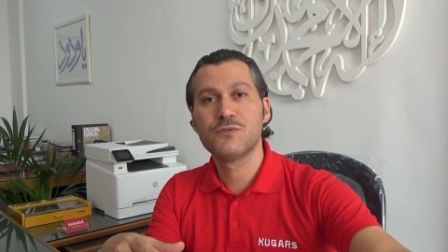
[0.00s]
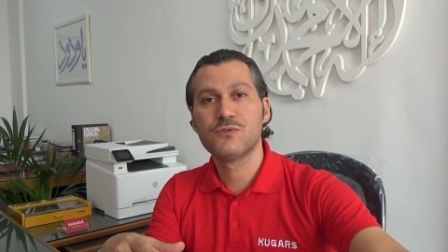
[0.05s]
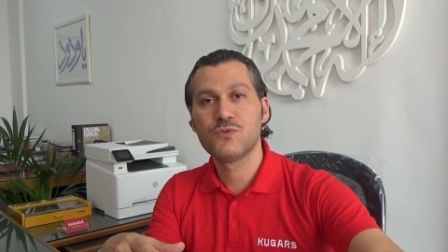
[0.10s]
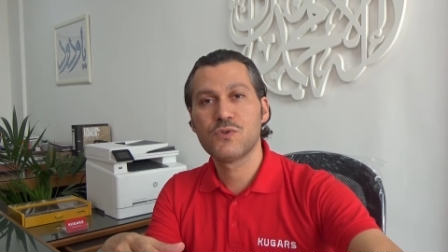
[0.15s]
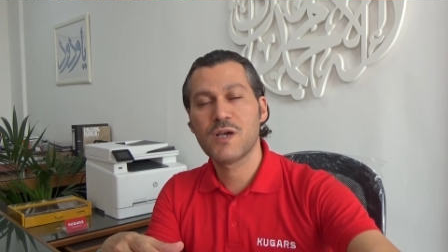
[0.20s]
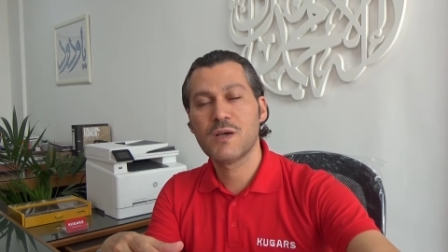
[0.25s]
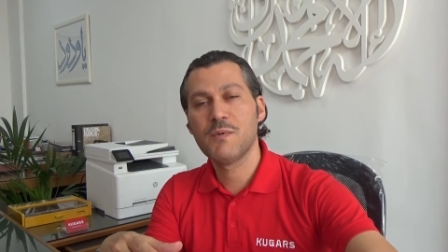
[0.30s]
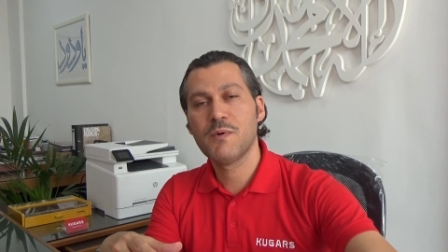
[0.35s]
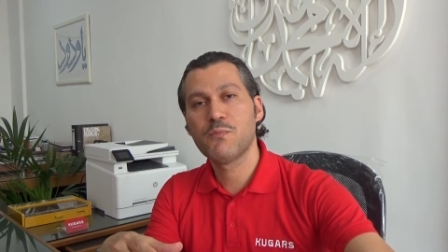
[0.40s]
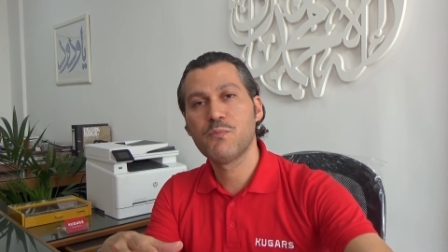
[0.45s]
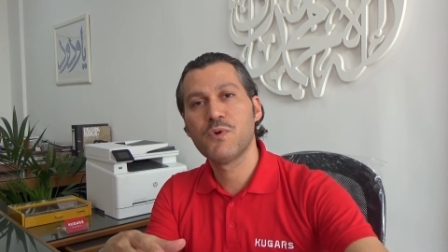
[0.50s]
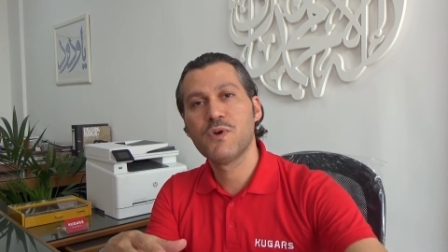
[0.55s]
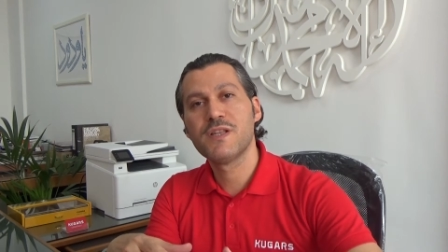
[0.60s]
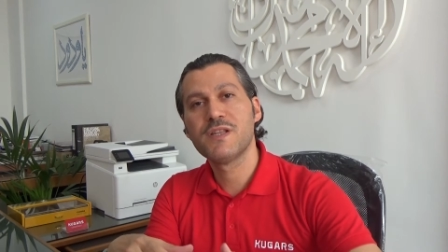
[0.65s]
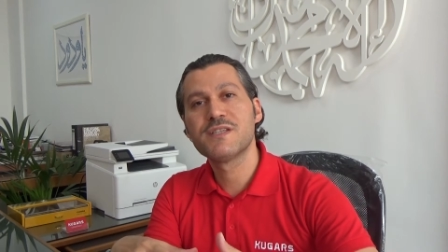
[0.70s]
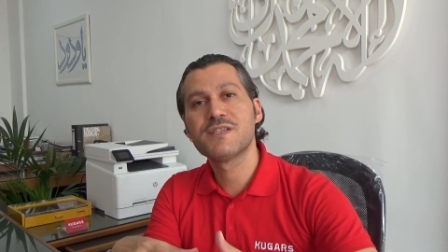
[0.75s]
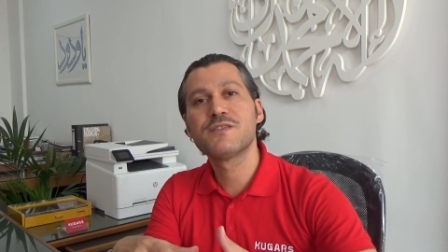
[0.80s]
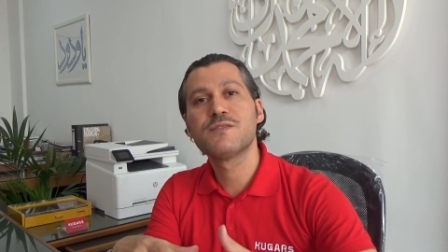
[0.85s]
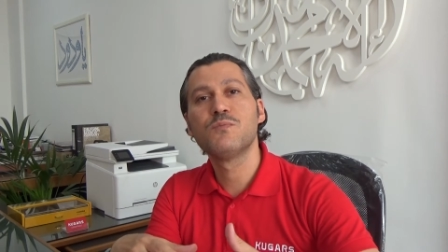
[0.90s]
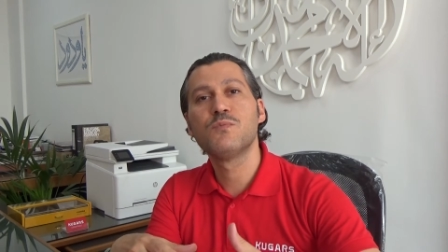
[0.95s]
to come up
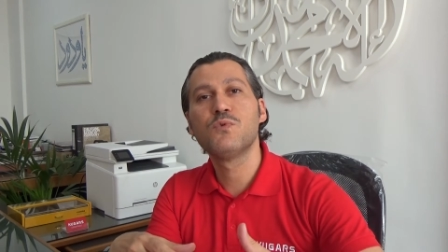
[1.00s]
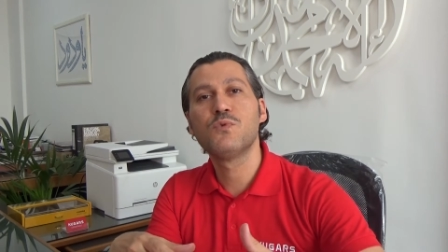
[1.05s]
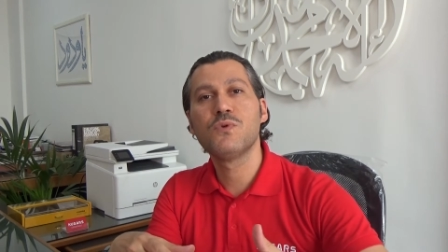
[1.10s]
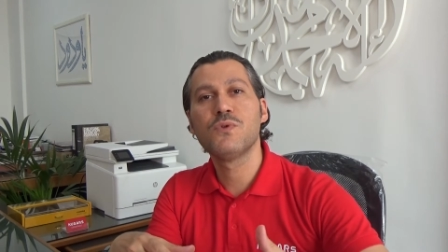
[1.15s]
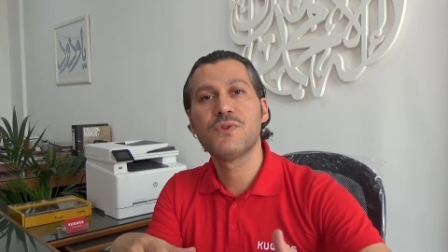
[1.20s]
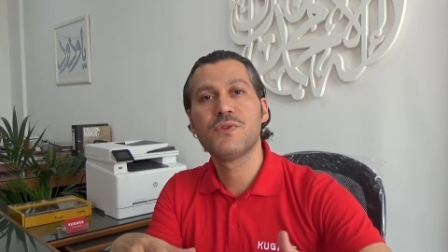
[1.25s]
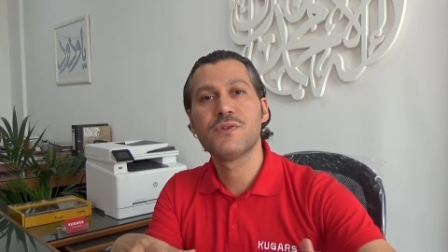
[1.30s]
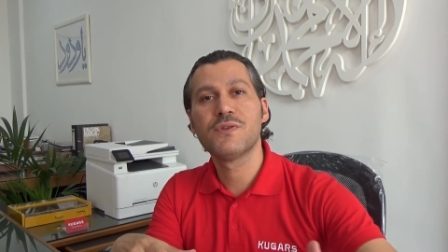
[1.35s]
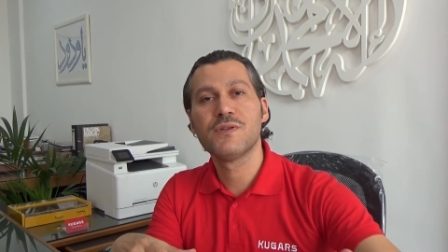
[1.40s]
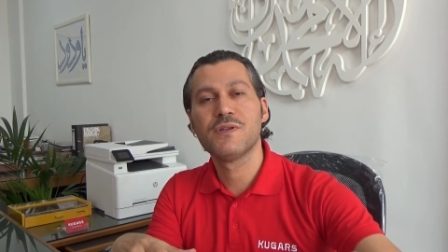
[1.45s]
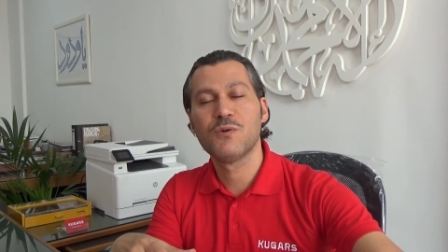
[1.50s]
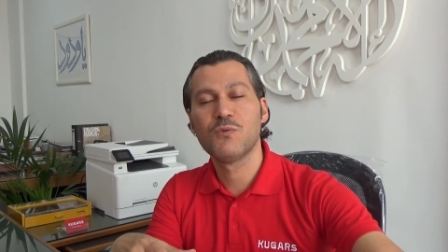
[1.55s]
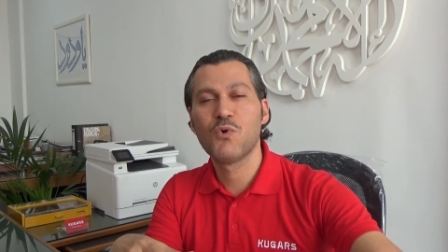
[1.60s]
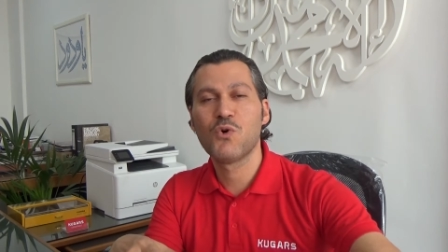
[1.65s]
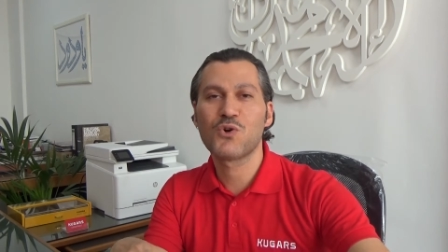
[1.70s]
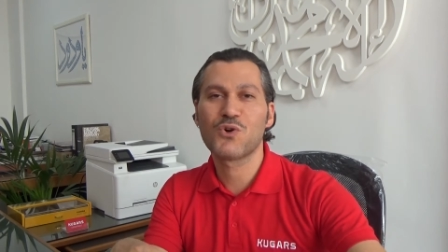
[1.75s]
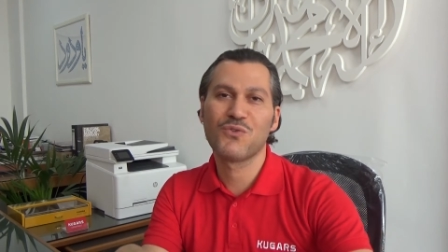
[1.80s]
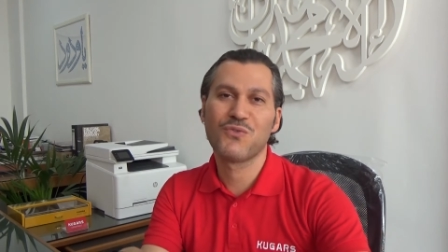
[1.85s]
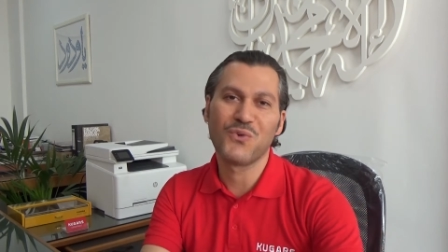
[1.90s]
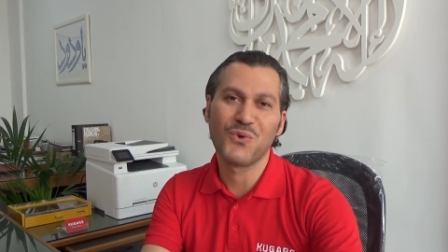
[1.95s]
with a smooth
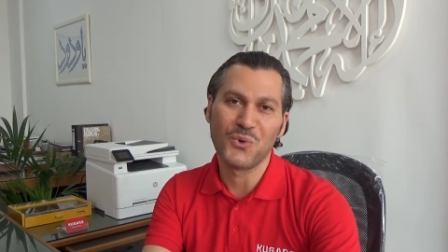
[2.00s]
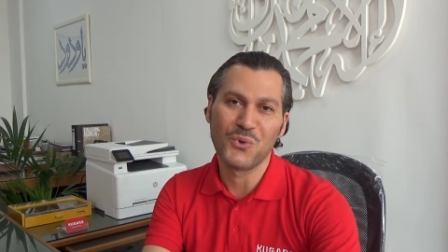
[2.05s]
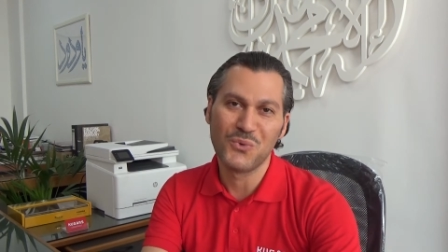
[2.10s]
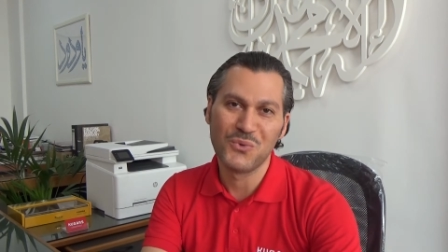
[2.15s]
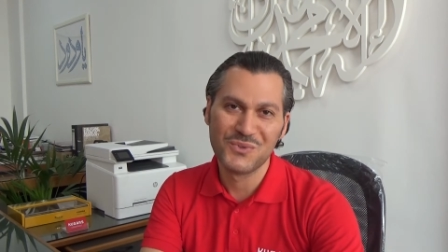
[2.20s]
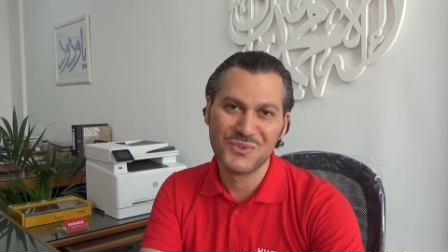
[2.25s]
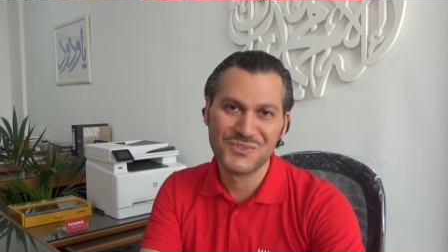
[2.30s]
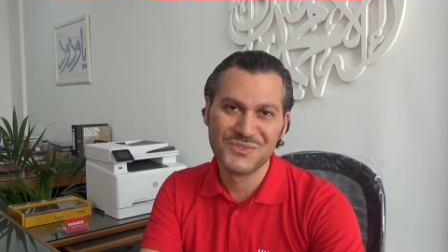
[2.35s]
workflow